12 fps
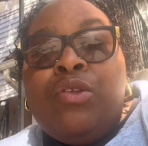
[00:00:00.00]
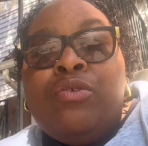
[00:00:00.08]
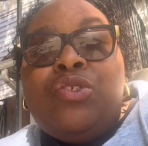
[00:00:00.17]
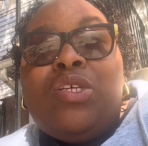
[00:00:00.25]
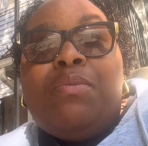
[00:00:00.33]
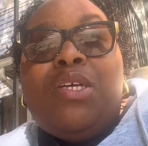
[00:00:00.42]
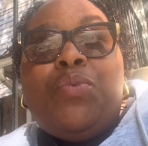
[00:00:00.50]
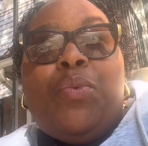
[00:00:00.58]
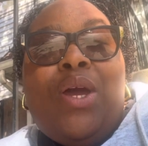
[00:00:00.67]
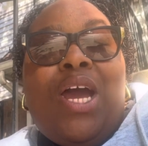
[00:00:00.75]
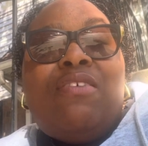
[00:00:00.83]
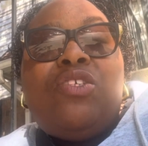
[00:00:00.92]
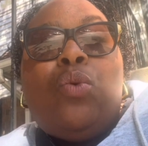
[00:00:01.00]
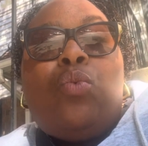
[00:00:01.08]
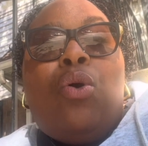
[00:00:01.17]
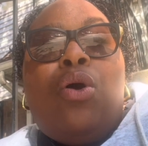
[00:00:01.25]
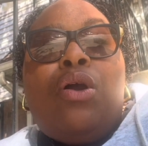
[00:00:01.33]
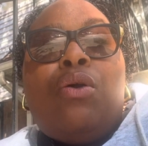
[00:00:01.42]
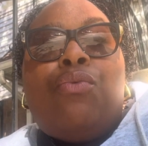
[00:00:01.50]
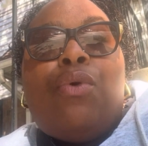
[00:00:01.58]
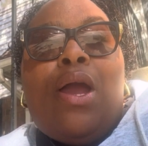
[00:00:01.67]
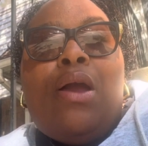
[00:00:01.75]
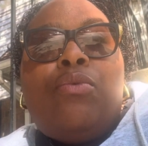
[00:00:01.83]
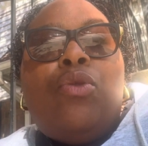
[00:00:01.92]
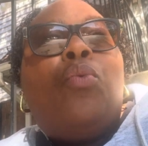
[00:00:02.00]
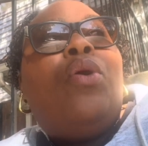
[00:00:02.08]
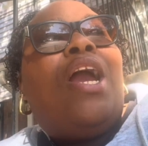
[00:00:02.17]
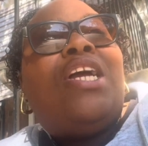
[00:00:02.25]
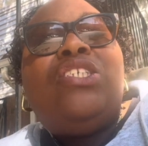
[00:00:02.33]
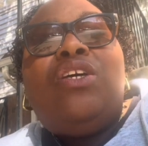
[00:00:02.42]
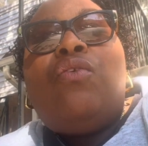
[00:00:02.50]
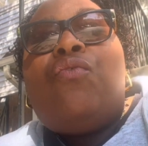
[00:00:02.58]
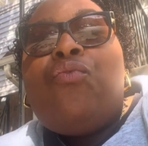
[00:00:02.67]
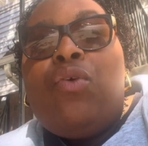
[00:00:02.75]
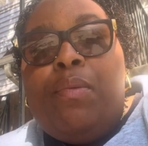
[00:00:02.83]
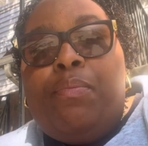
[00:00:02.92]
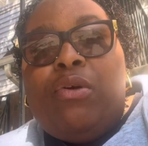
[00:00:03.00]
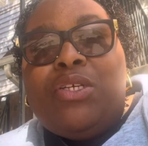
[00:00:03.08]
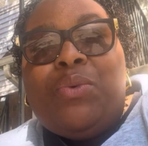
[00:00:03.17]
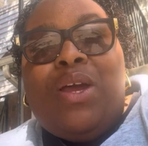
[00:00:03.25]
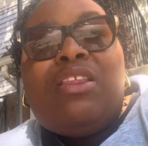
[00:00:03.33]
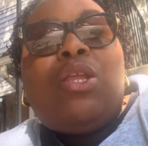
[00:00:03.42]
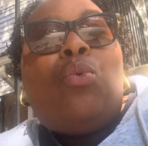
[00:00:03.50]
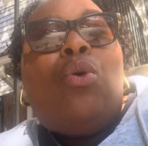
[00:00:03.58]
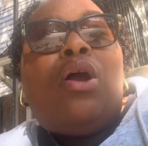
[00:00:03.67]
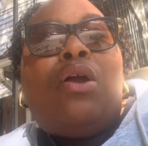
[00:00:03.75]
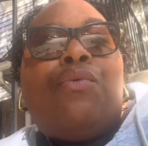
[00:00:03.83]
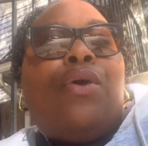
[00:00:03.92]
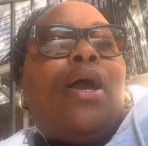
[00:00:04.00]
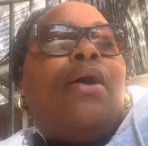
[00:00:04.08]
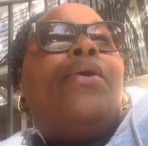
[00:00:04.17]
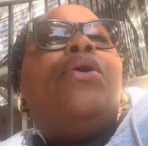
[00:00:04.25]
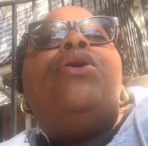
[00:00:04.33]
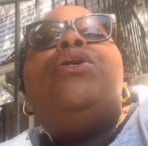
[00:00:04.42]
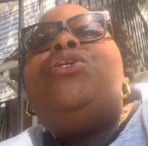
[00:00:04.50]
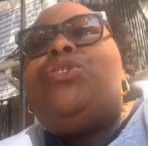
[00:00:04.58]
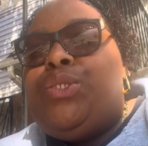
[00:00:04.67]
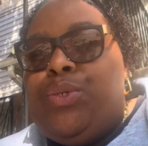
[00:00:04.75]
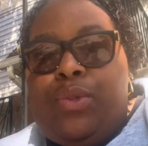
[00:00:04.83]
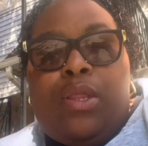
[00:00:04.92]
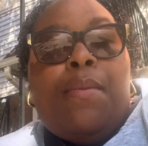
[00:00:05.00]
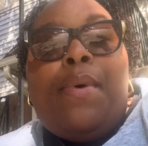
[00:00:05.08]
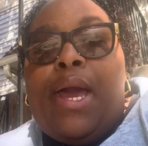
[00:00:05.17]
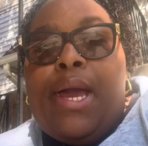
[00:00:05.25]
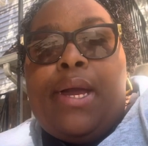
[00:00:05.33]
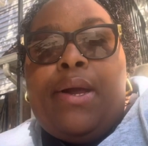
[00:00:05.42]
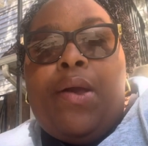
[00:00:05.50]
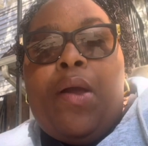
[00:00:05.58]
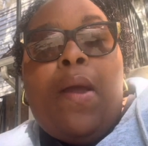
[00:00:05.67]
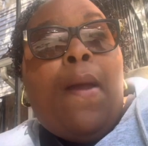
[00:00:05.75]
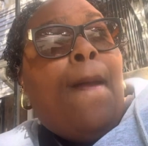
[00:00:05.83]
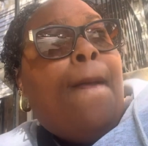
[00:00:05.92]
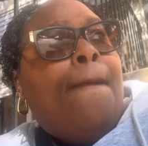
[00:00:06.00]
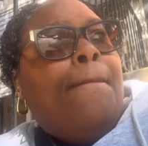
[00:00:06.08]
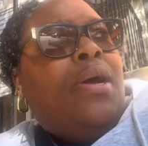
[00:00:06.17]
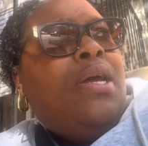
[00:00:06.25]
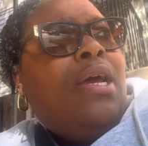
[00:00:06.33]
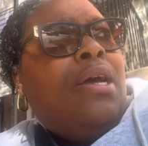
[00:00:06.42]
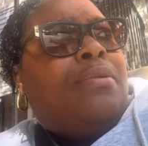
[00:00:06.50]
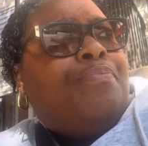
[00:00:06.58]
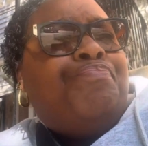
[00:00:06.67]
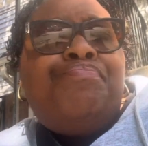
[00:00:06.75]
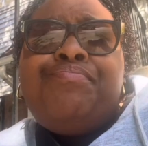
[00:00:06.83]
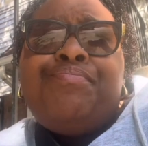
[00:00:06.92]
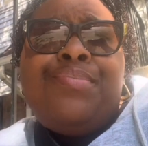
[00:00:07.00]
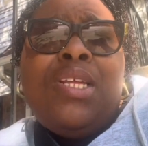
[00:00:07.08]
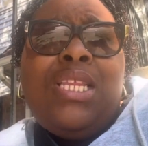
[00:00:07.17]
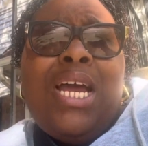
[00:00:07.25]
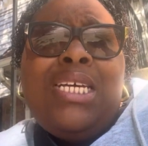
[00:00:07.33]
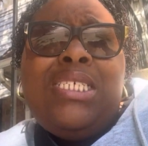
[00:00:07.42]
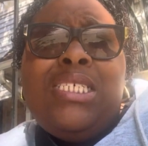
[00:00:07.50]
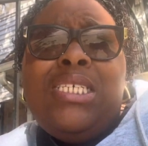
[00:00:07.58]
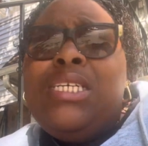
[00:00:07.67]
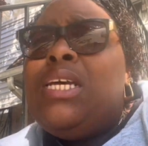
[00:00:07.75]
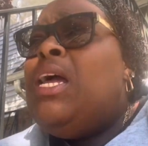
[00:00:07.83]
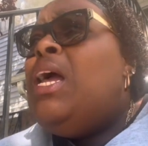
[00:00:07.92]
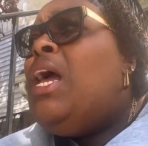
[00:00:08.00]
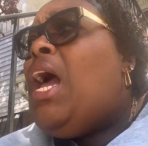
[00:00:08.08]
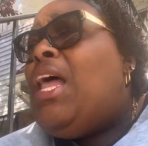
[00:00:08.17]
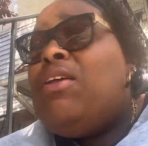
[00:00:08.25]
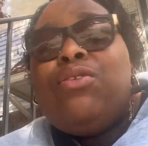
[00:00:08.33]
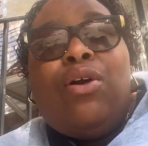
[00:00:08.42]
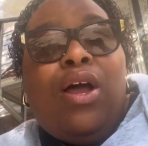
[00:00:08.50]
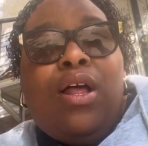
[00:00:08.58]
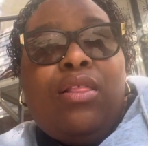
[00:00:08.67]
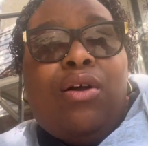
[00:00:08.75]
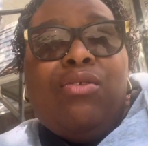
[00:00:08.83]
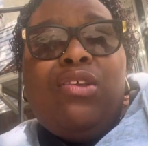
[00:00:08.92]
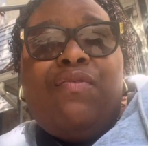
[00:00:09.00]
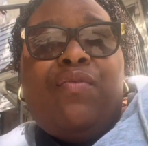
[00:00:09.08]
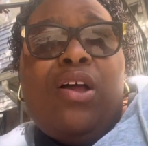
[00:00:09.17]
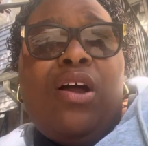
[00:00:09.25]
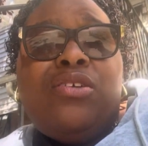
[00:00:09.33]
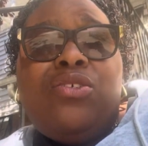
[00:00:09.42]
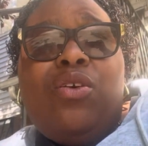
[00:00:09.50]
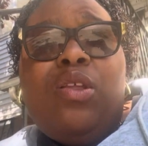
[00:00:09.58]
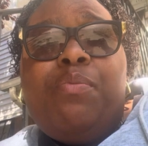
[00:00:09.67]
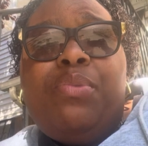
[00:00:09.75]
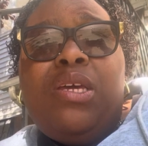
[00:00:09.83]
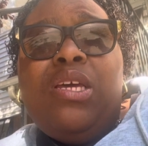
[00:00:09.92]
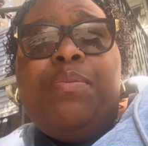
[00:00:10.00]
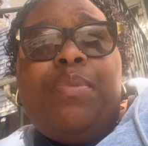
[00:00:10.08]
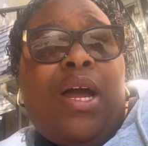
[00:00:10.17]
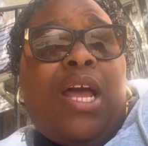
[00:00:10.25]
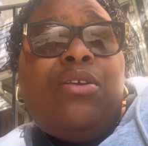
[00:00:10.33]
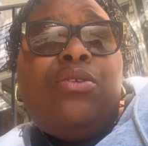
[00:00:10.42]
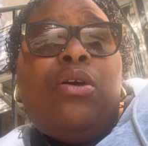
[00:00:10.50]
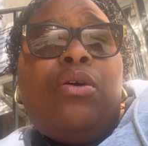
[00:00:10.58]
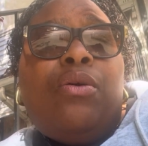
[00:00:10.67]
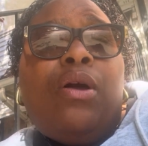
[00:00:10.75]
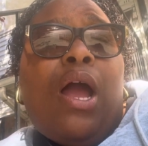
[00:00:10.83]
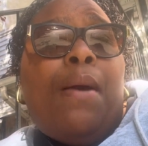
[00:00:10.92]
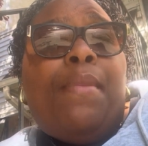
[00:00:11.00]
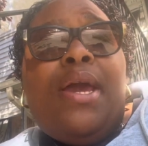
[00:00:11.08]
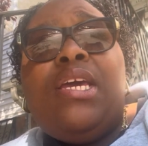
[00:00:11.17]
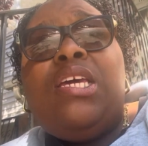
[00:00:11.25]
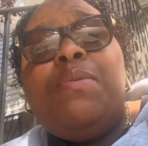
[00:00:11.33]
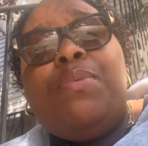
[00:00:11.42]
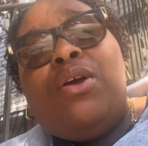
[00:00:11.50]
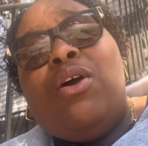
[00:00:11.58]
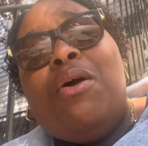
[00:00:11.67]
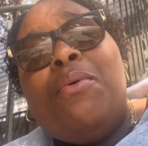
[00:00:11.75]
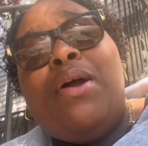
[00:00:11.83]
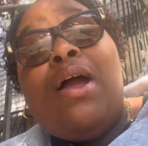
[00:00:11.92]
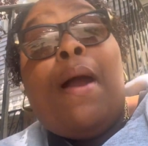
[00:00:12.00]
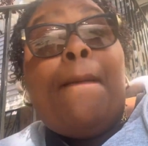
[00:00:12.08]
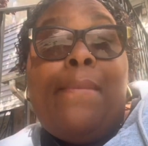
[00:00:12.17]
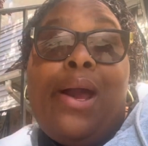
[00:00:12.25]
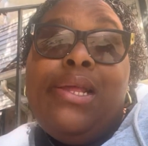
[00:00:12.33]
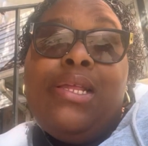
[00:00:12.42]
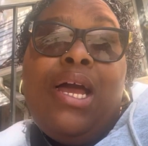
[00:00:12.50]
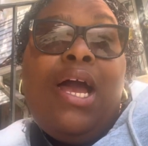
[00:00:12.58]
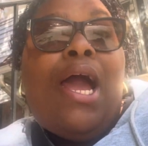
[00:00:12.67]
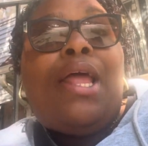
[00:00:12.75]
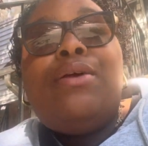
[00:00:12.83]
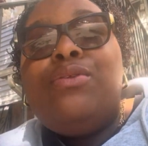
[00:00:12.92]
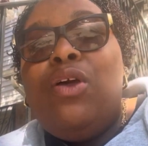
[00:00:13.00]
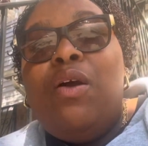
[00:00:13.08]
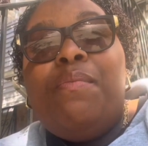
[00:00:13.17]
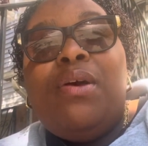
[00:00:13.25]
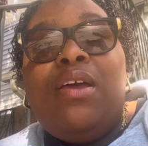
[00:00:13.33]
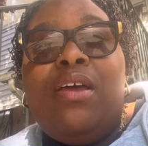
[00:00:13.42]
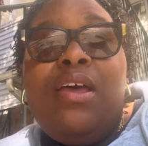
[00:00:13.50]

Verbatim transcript: So that means we have to walk around. No, we're actually in the front part. So we have to walk around to the back but oh, yeah that's it i don't know how long this vlog is going to be but i don't know i might keep it going i might not i don't know but